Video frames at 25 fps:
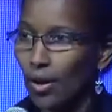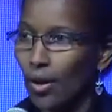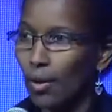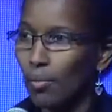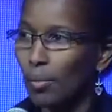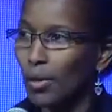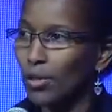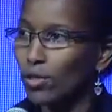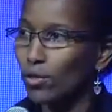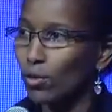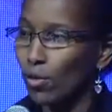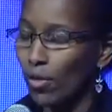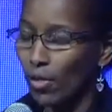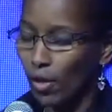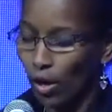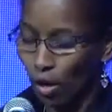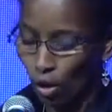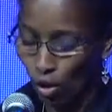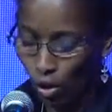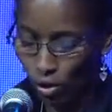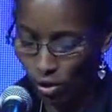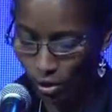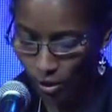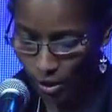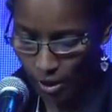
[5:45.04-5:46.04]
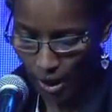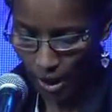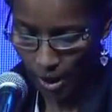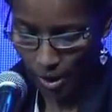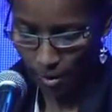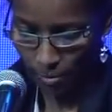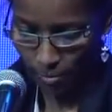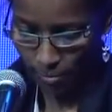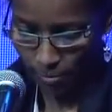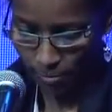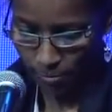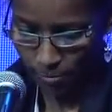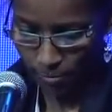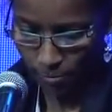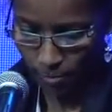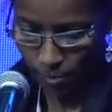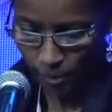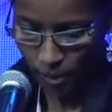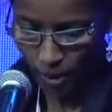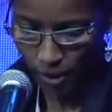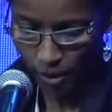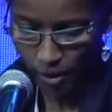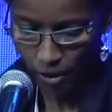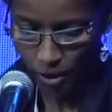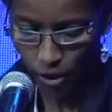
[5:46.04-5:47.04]
But on the long term,
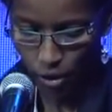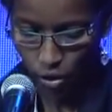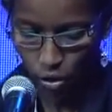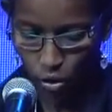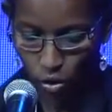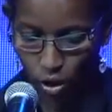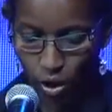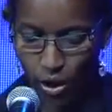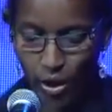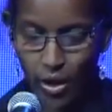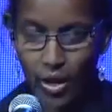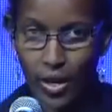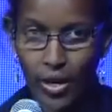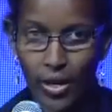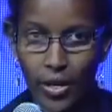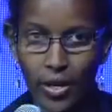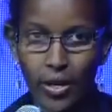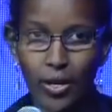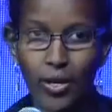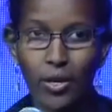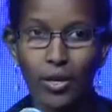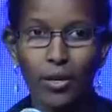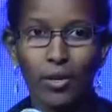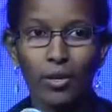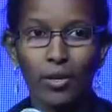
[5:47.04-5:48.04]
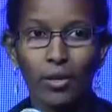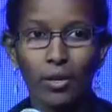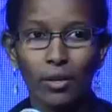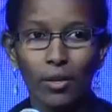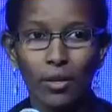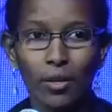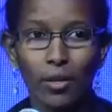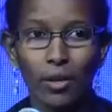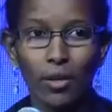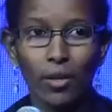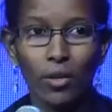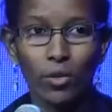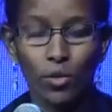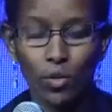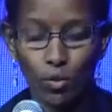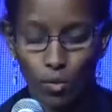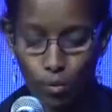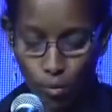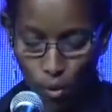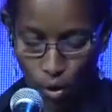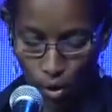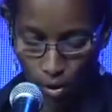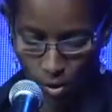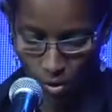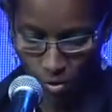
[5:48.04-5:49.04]
it can only lead to
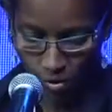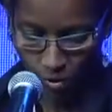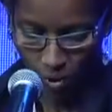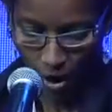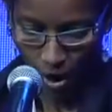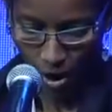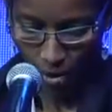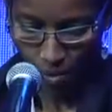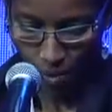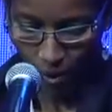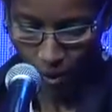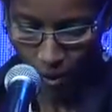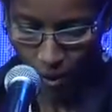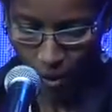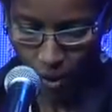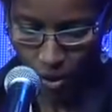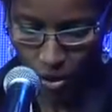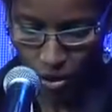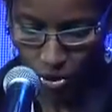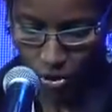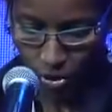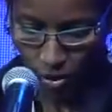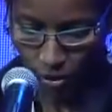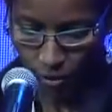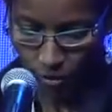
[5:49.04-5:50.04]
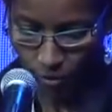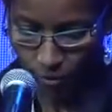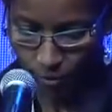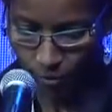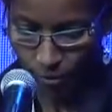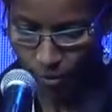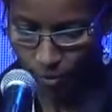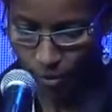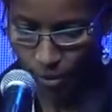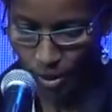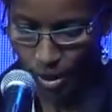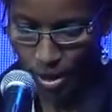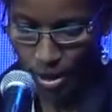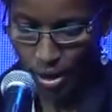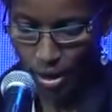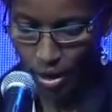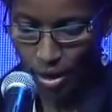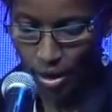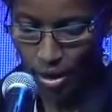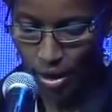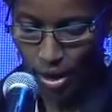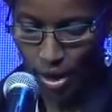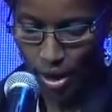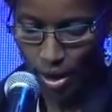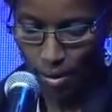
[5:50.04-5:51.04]
more fragmentation,
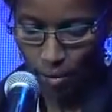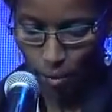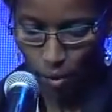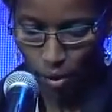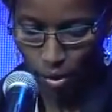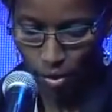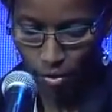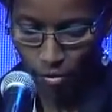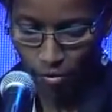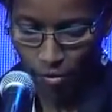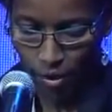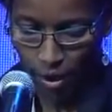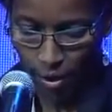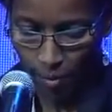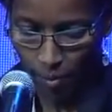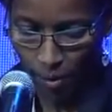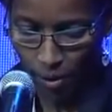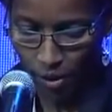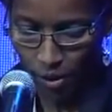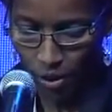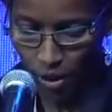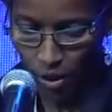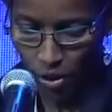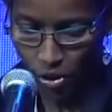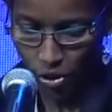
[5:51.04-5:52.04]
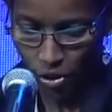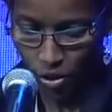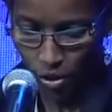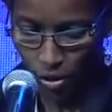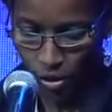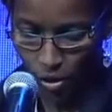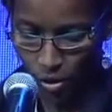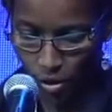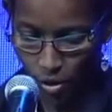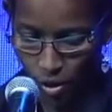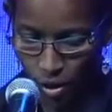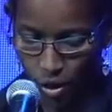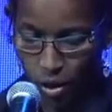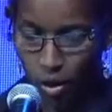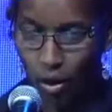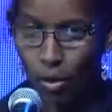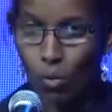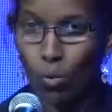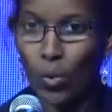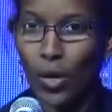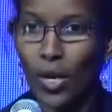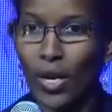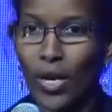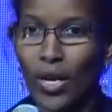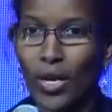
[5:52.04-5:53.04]
and more fragmentation
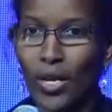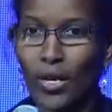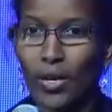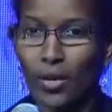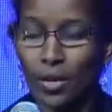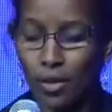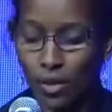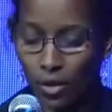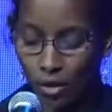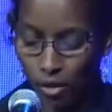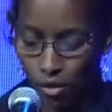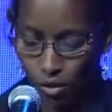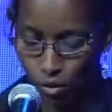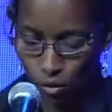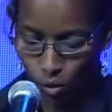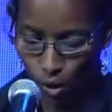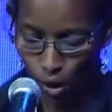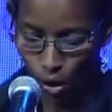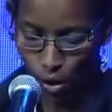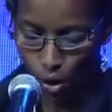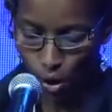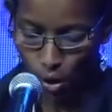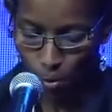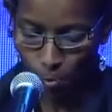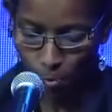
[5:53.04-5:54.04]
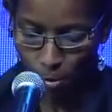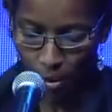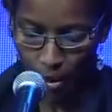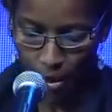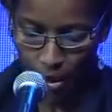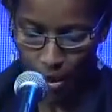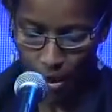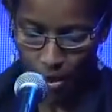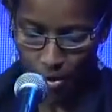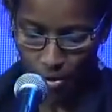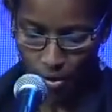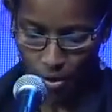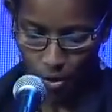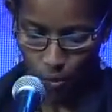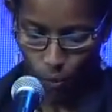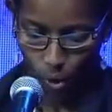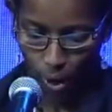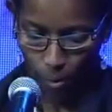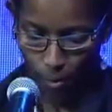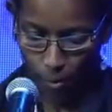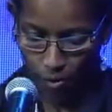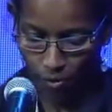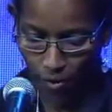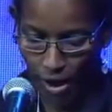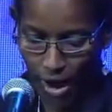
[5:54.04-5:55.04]
will lead to a complicated web
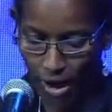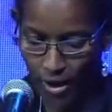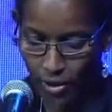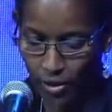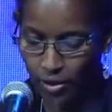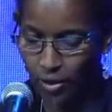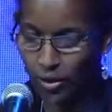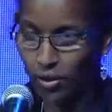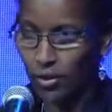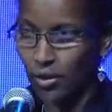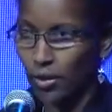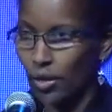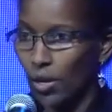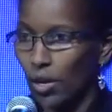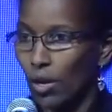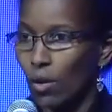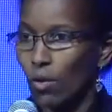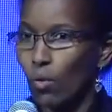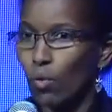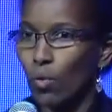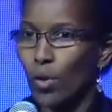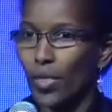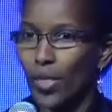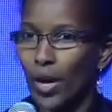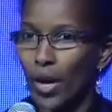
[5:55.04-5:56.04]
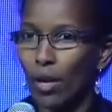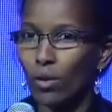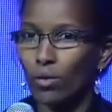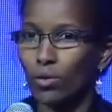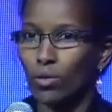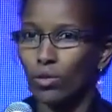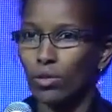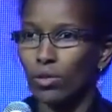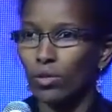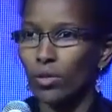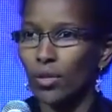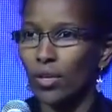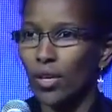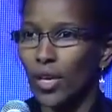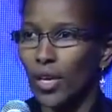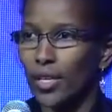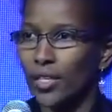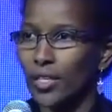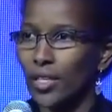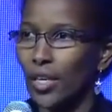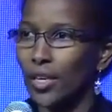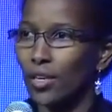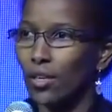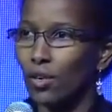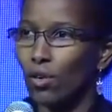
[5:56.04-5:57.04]
of actors without a
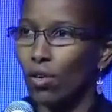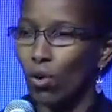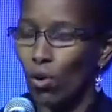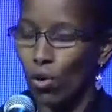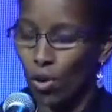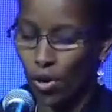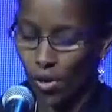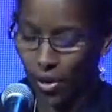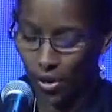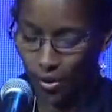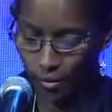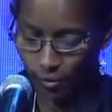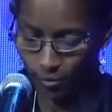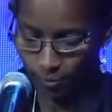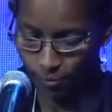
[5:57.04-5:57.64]
central order,